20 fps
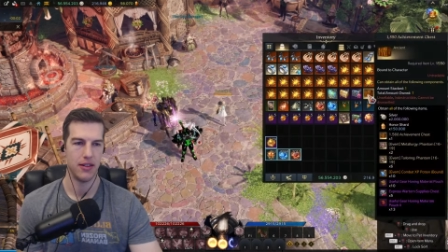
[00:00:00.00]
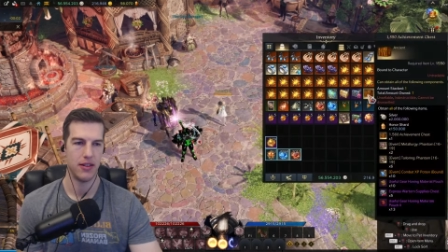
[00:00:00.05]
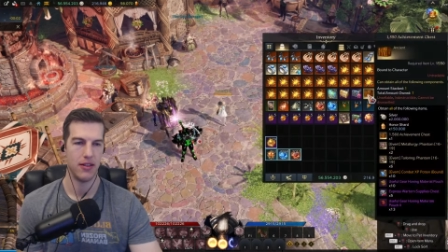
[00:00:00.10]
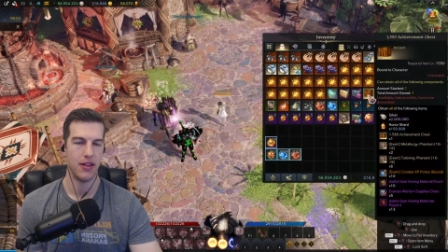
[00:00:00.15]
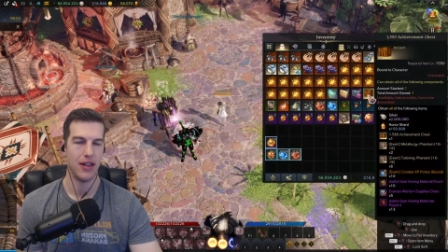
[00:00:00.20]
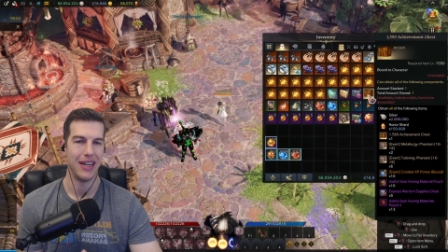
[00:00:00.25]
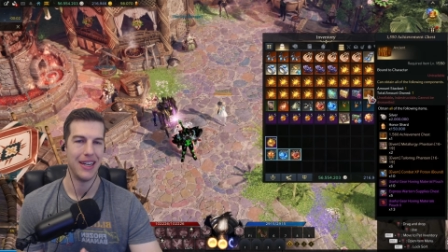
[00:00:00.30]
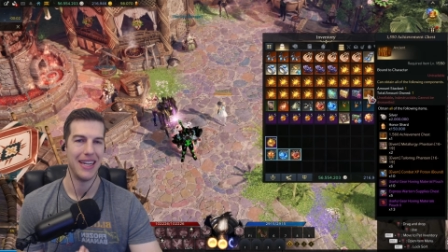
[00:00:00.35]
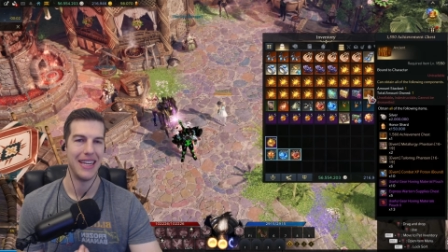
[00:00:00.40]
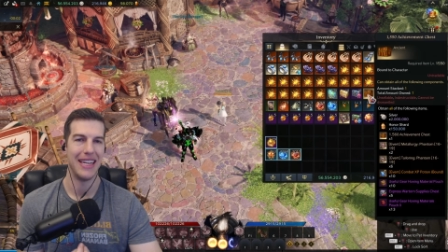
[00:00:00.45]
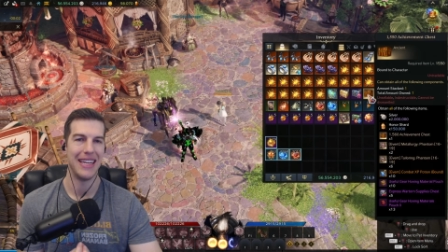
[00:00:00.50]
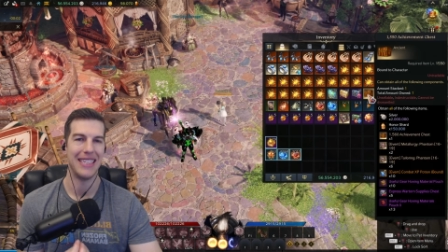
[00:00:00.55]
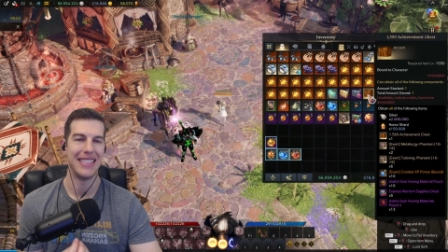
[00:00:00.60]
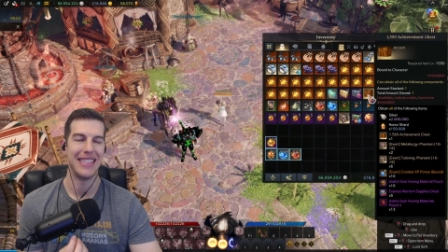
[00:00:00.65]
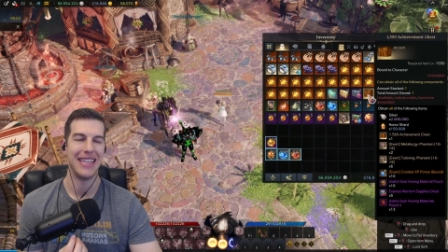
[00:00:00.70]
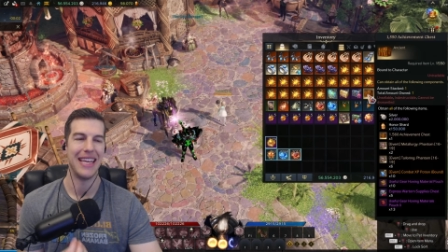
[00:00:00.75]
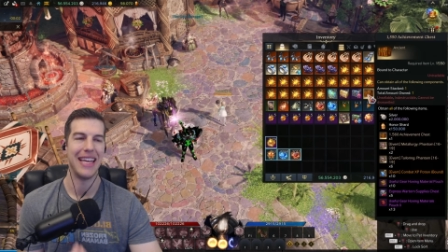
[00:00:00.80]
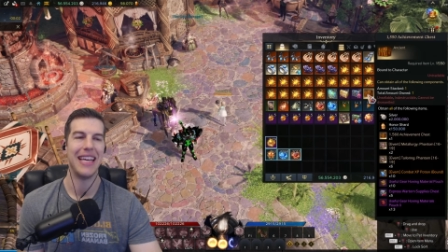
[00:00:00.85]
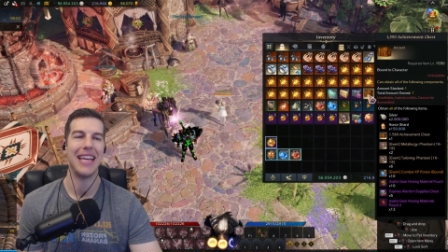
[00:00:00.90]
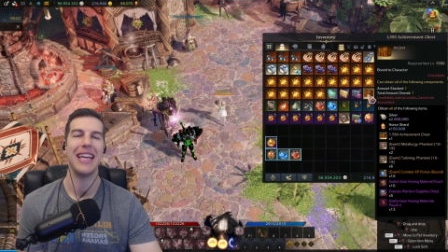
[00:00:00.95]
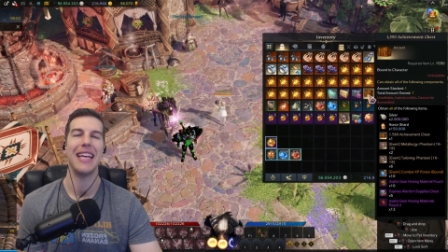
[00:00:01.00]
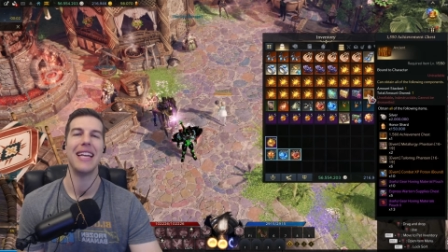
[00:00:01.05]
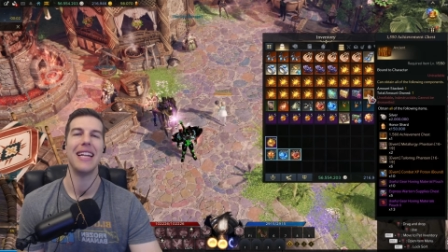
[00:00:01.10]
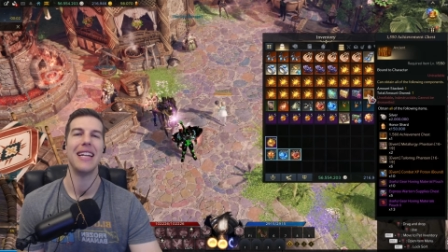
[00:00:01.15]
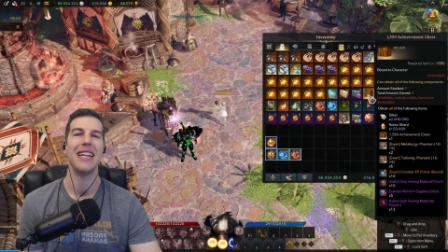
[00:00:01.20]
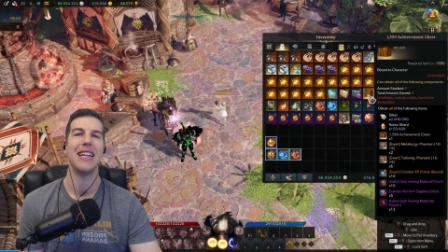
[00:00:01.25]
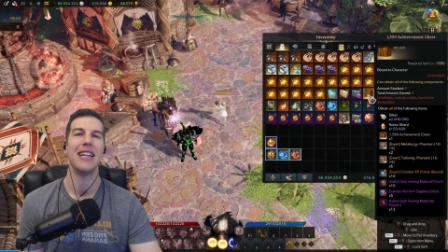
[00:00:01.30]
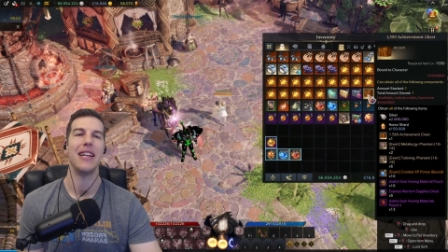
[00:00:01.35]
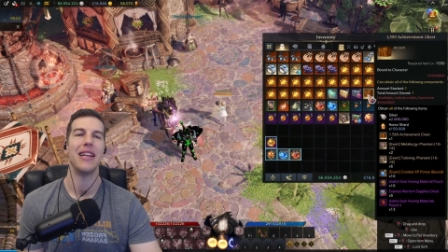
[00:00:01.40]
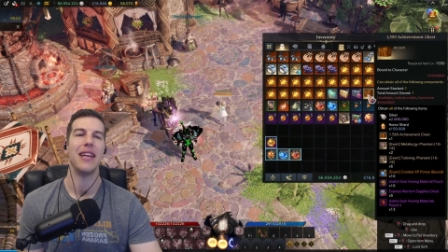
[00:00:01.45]
All right, it is
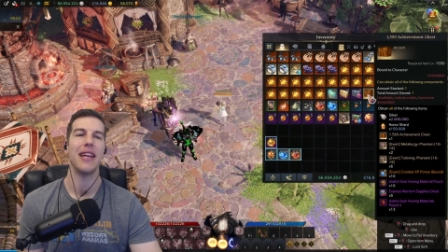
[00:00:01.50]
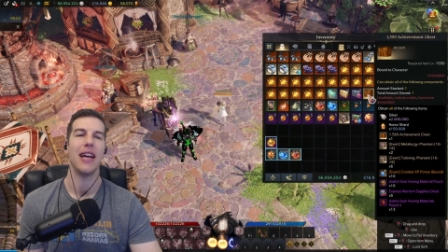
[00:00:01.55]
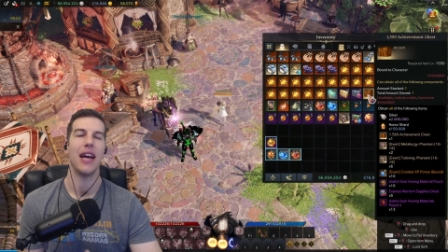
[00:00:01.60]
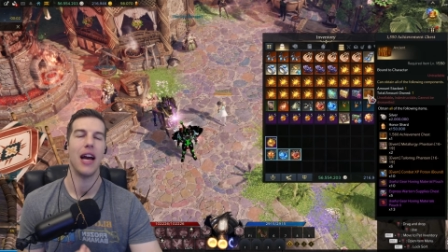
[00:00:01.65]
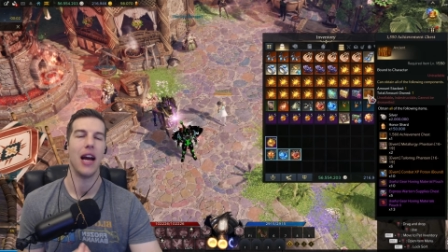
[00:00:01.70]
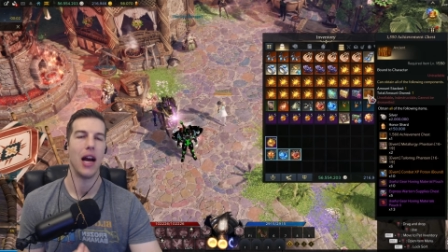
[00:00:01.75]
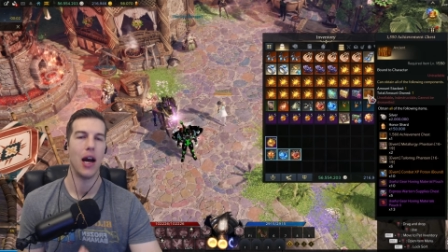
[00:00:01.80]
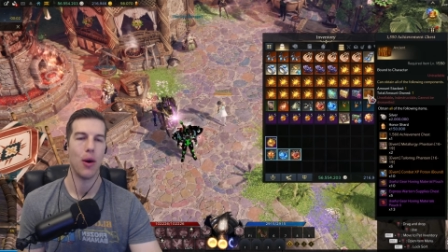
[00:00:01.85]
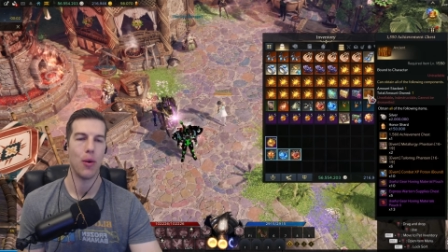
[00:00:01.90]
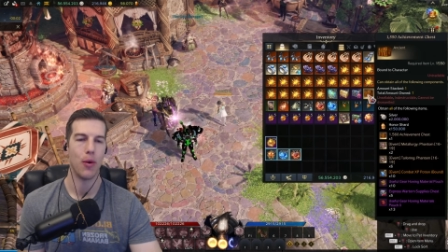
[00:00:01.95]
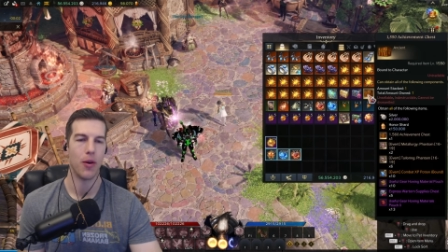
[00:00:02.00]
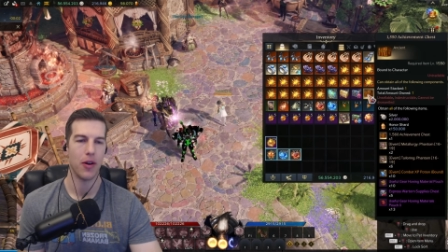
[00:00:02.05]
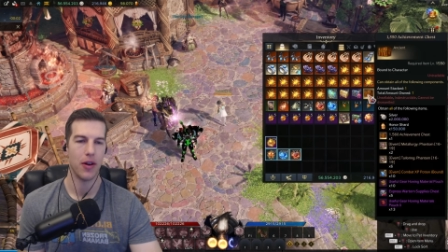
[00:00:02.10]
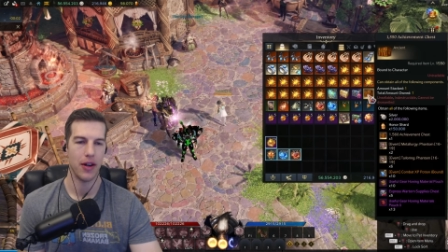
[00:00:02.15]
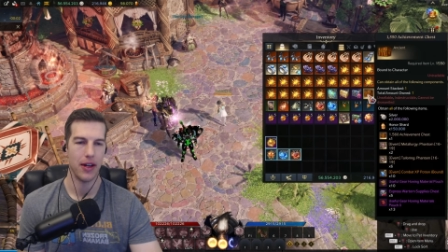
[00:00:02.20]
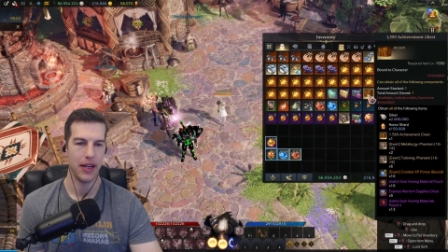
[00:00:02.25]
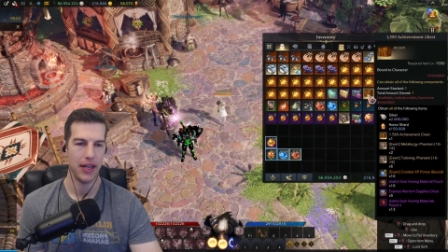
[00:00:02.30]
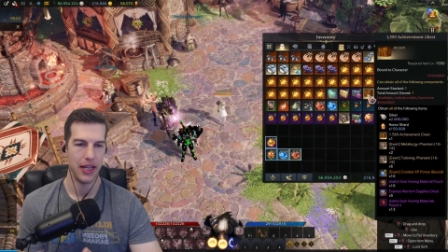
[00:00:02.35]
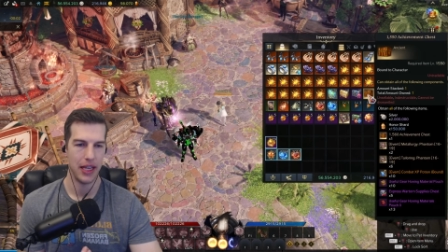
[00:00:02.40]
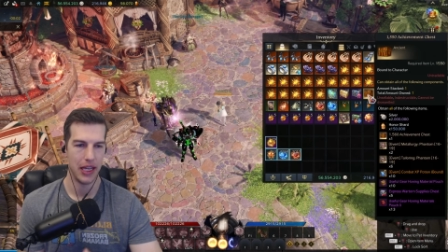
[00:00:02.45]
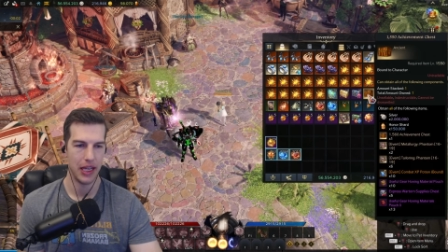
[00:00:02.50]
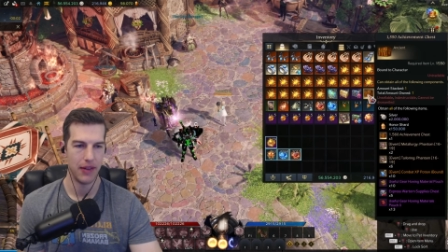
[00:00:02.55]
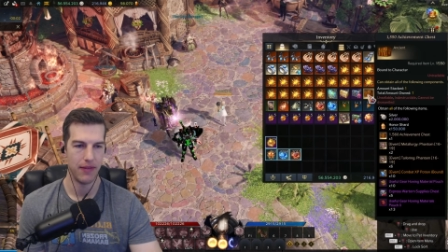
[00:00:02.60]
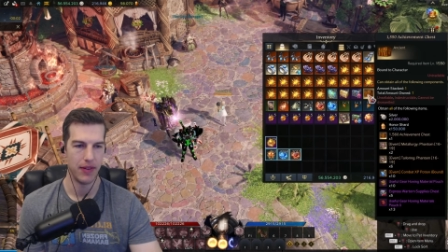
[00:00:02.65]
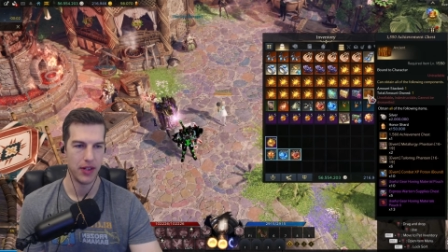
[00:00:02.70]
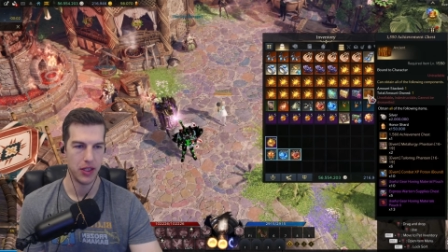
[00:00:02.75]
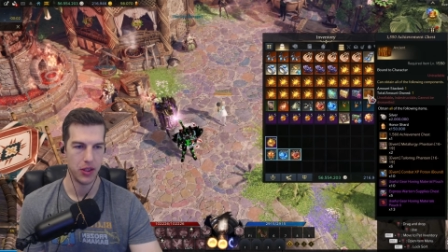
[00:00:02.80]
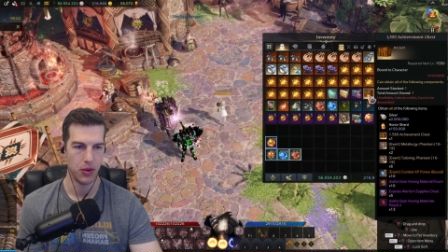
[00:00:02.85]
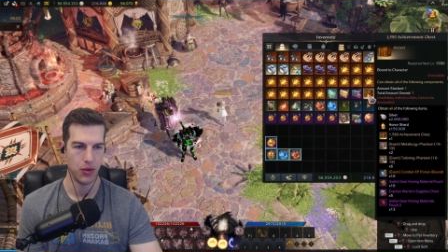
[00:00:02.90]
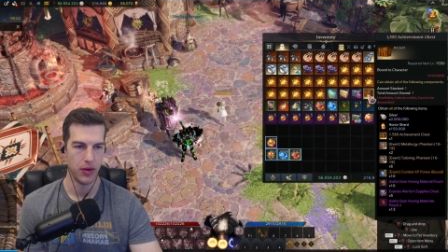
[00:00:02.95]
in our
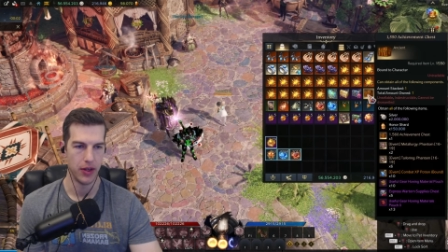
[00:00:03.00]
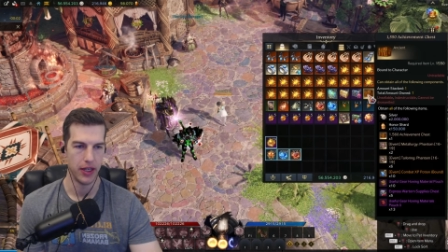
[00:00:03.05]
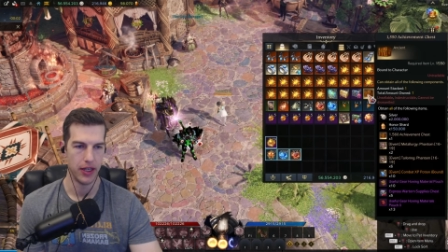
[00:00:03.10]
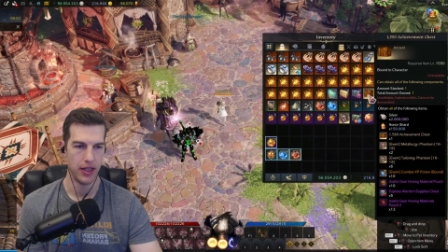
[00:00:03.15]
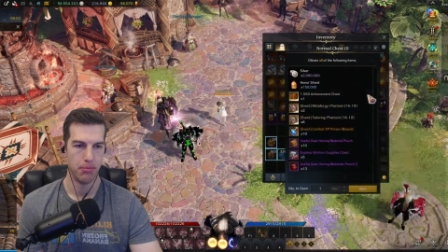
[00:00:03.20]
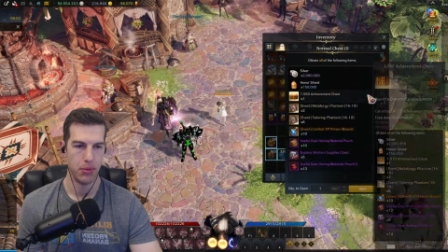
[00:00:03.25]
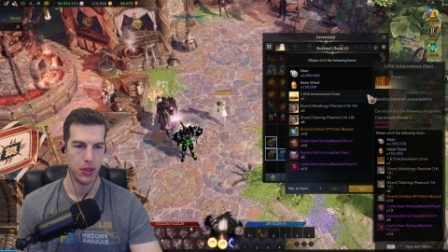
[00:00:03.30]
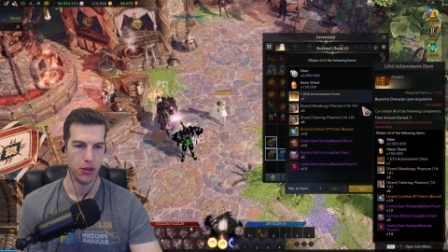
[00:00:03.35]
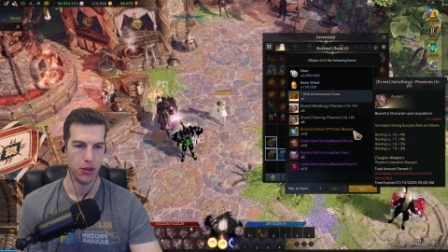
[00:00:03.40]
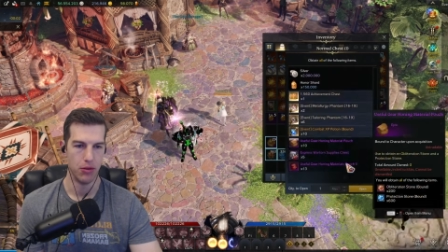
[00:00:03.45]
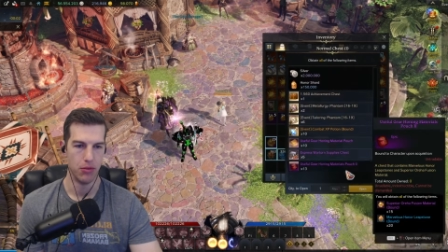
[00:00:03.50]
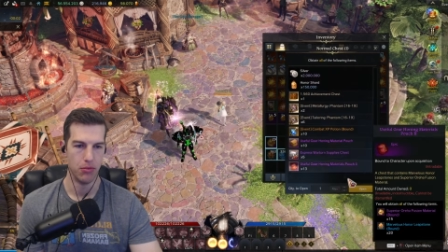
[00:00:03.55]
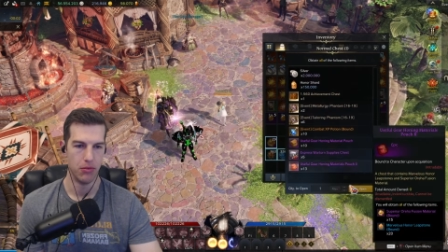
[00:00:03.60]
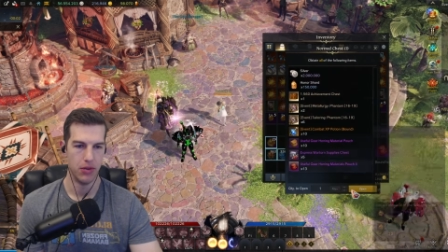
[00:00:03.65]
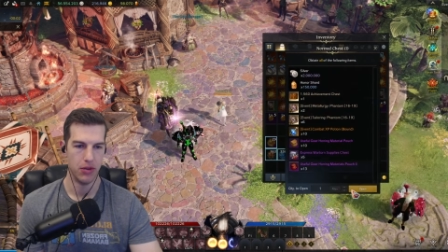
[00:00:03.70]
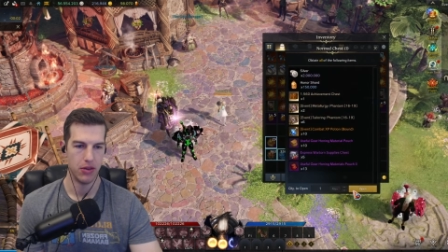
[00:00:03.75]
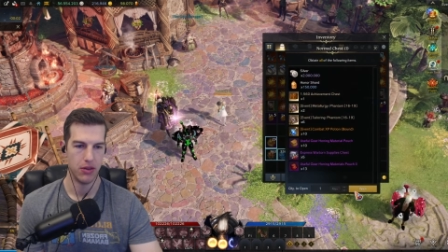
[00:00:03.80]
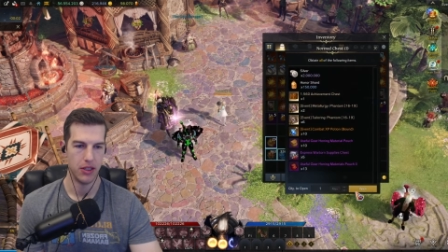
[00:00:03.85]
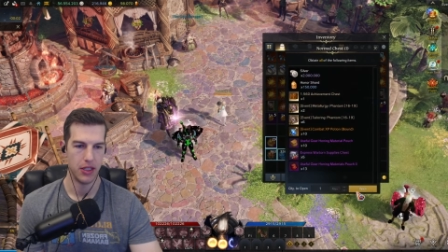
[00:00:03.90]
inventory. Boom.